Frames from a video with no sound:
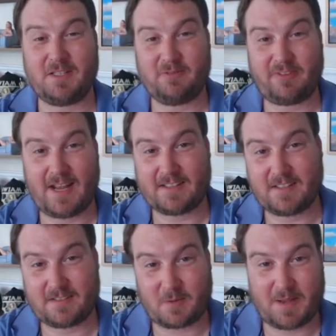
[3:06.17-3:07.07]
In fact,
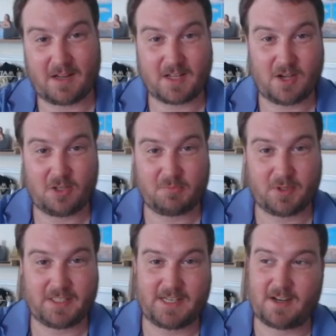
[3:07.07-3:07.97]
as our pal Cody
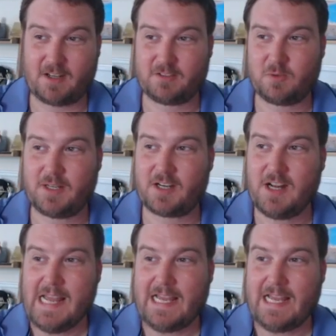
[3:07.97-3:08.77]
pointed out on Twitter,